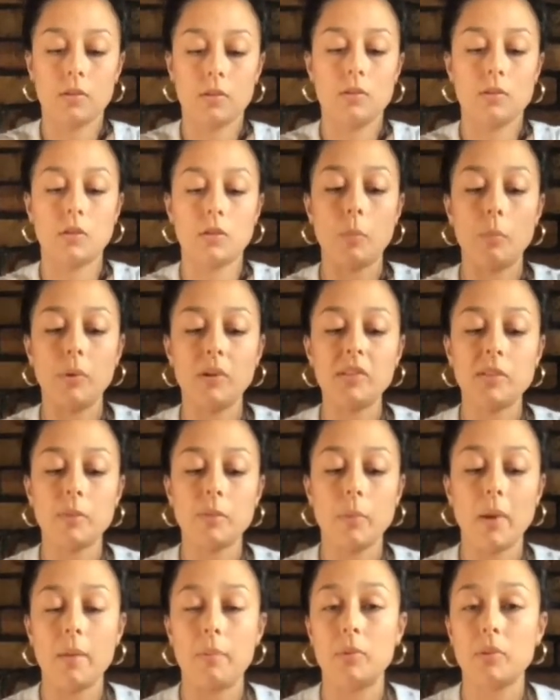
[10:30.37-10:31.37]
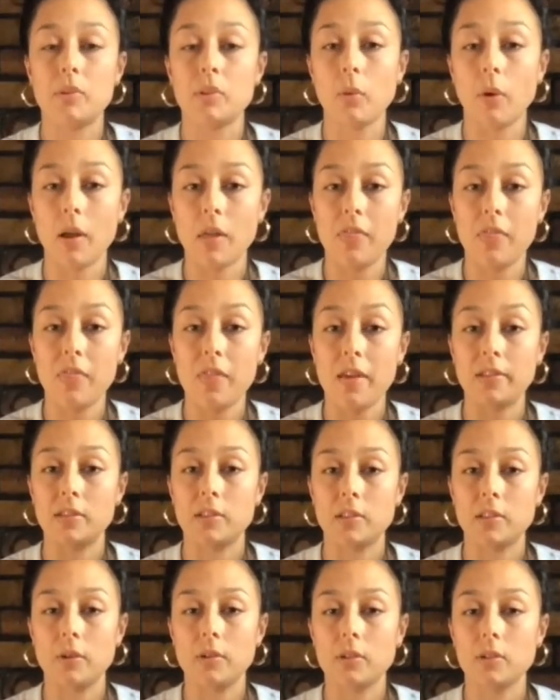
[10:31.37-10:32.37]
So printer paper is quite thin,
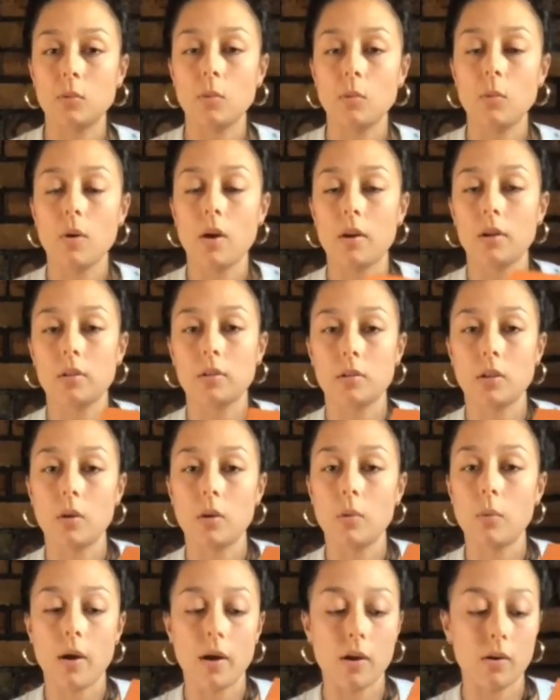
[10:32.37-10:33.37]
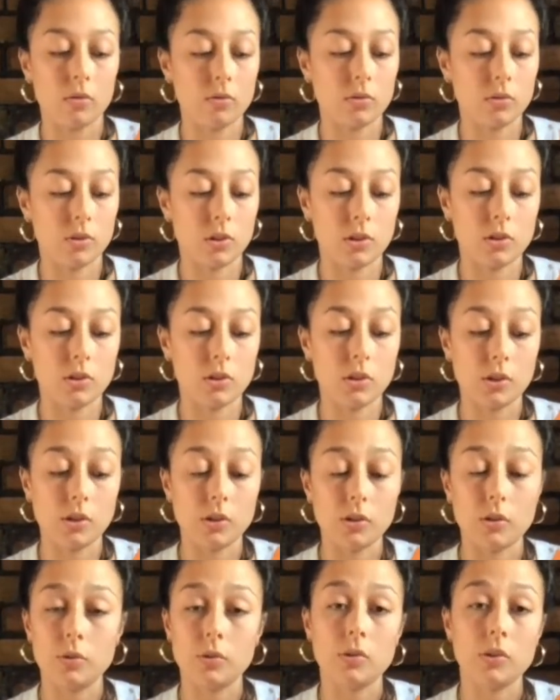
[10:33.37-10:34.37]
so it doesn't work so well just
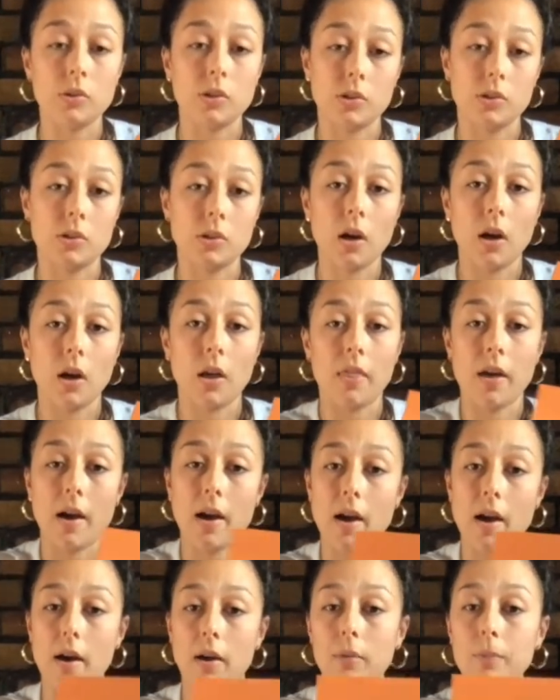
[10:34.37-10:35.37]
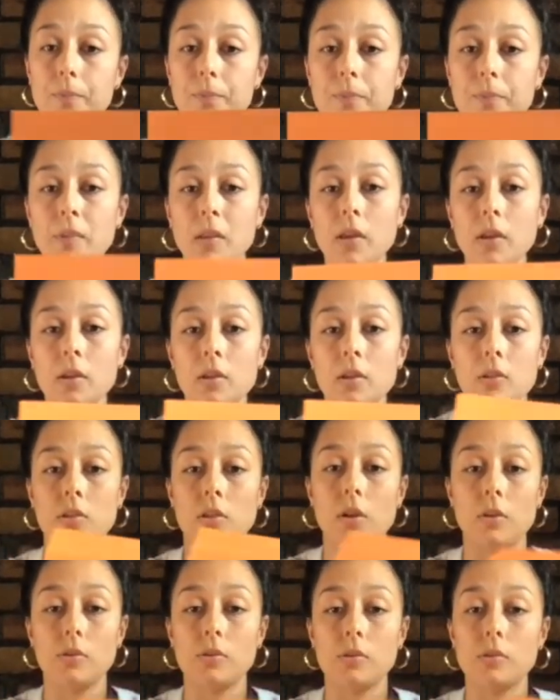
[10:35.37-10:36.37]
to cut that out.
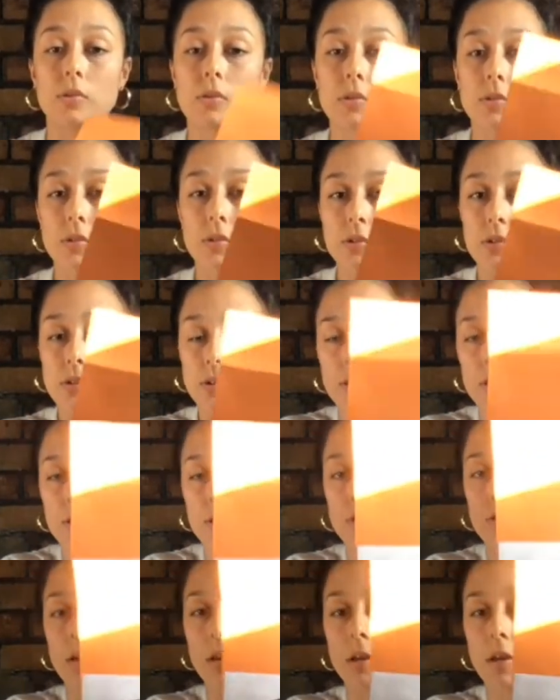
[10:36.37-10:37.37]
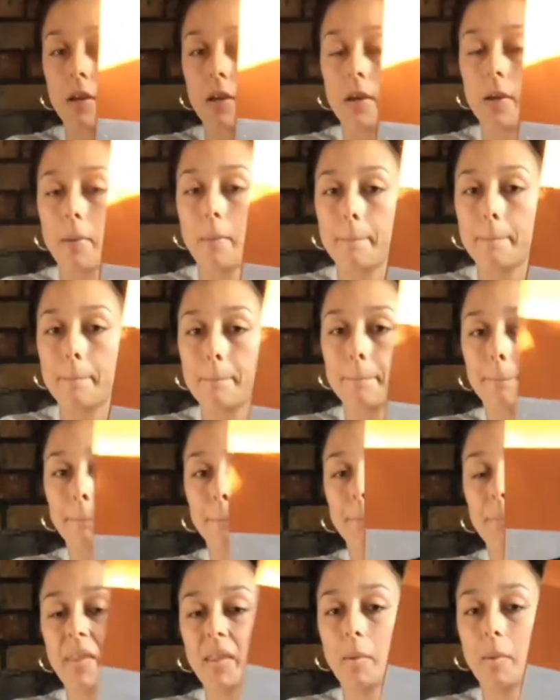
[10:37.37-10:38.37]
So to
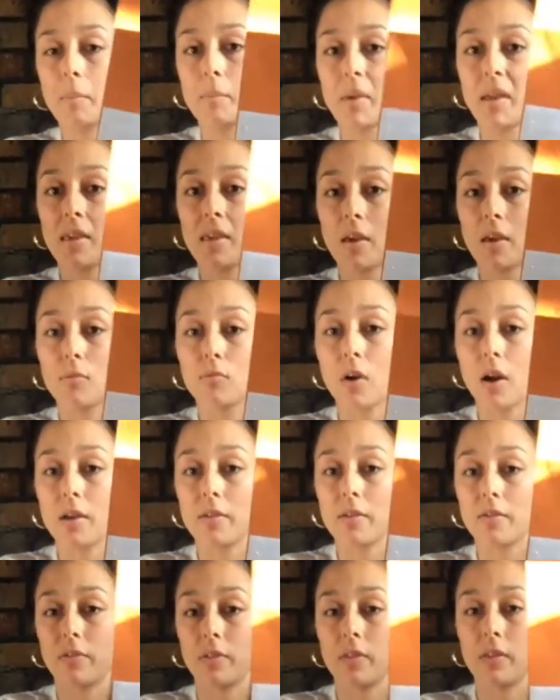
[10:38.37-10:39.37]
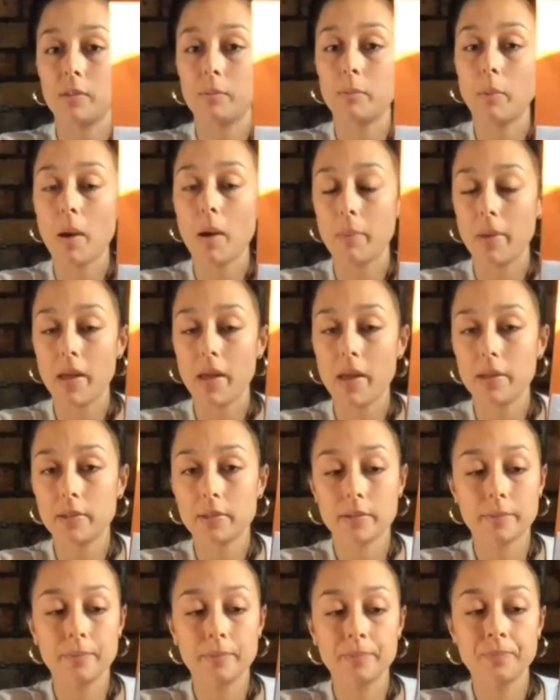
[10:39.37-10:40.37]
make it right for these
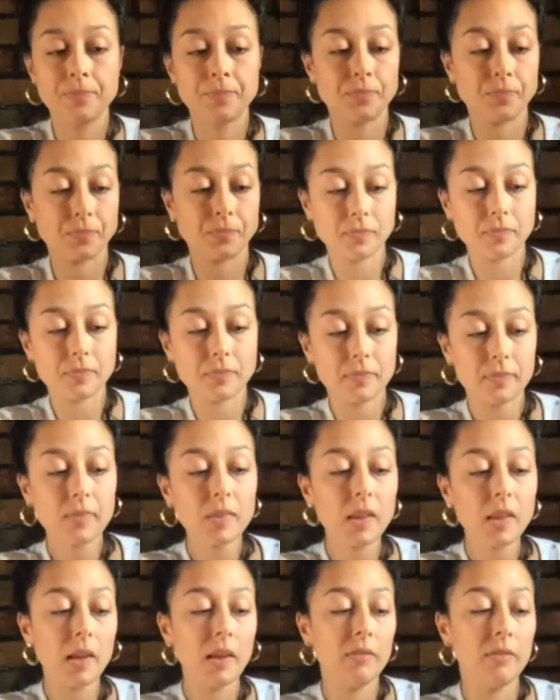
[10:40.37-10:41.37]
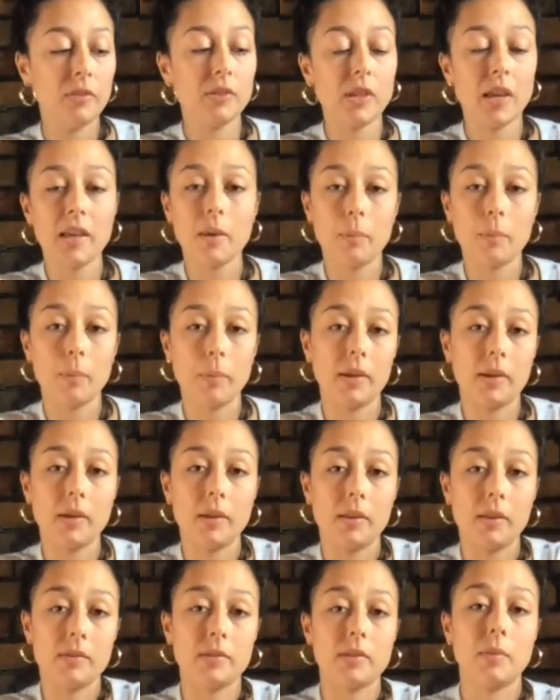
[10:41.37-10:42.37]
puppets, if you take
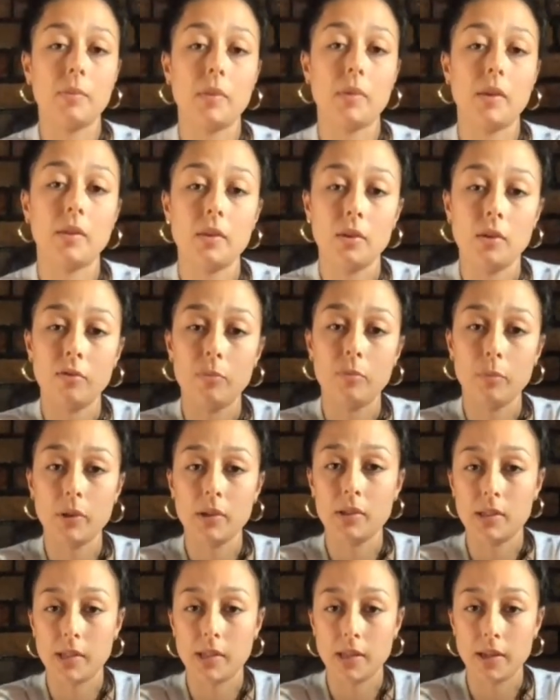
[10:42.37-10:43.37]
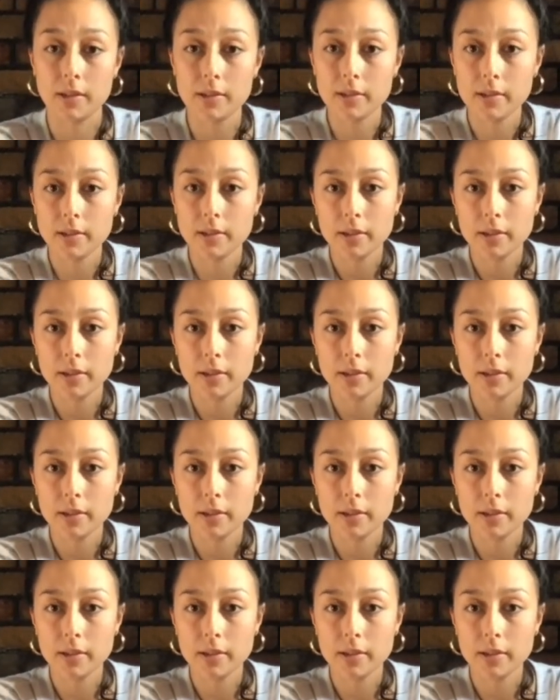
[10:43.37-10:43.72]
something that you've printed